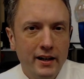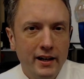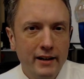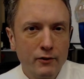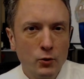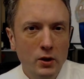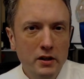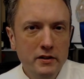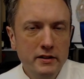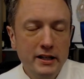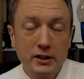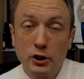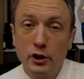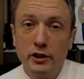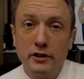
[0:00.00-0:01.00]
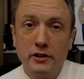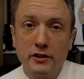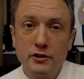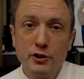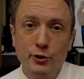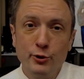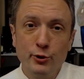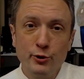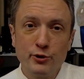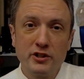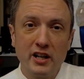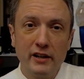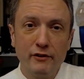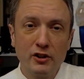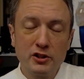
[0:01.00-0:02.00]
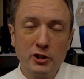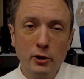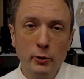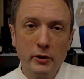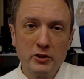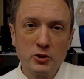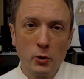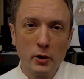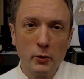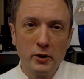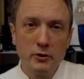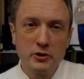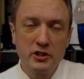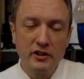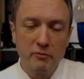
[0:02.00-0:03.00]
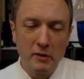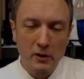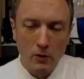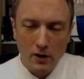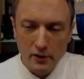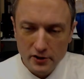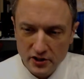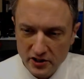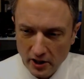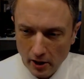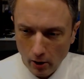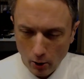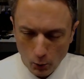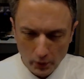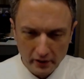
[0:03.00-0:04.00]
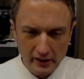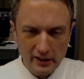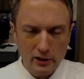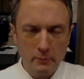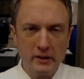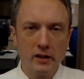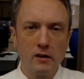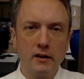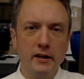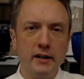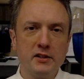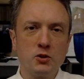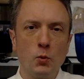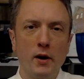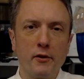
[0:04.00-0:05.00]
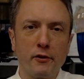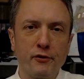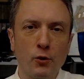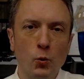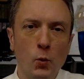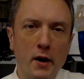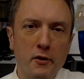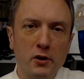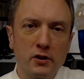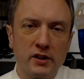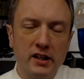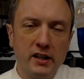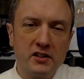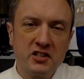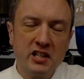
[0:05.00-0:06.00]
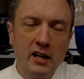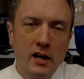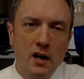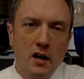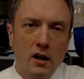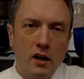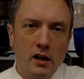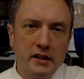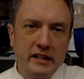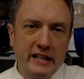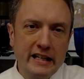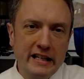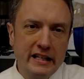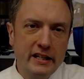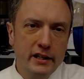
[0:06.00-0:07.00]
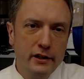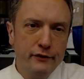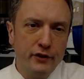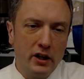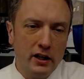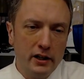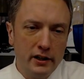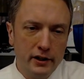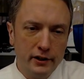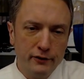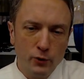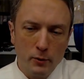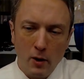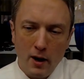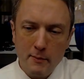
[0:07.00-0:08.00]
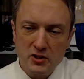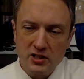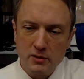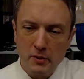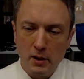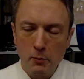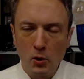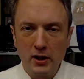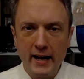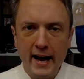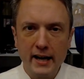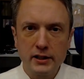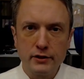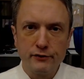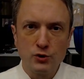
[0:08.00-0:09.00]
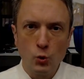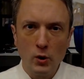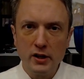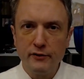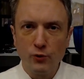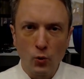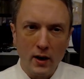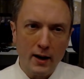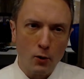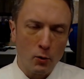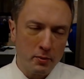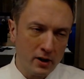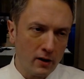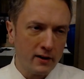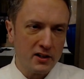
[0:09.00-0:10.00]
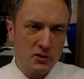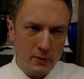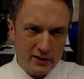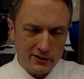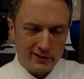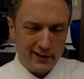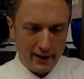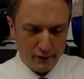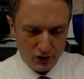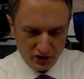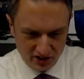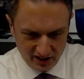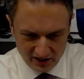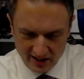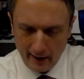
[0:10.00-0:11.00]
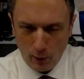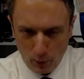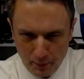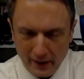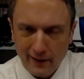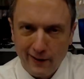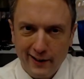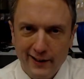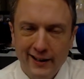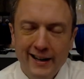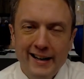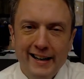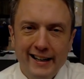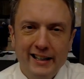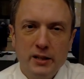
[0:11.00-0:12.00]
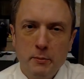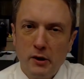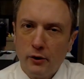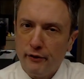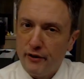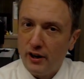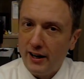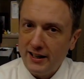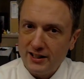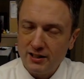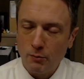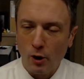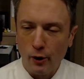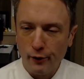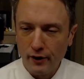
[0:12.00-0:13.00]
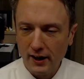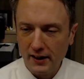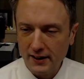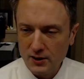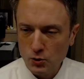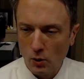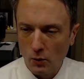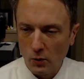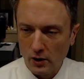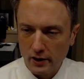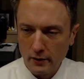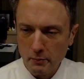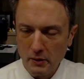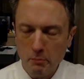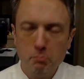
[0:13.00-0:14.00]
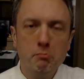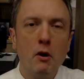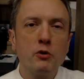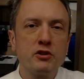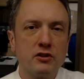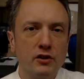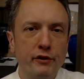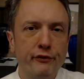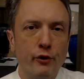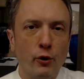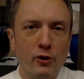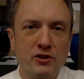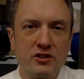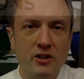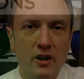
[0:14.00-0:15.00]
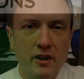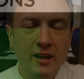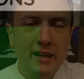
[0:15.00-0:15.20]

everyone, and good Tuesday evening to you. It is 21 News Chief Meteorologist Eric Wilhelm here, and it's weather for weather geeks on the eve of what promises to be a pretty active 24-hour period, especially kind of a six-hour period in the middle of the night tomorrow night. That's what we're going to be mostly focused on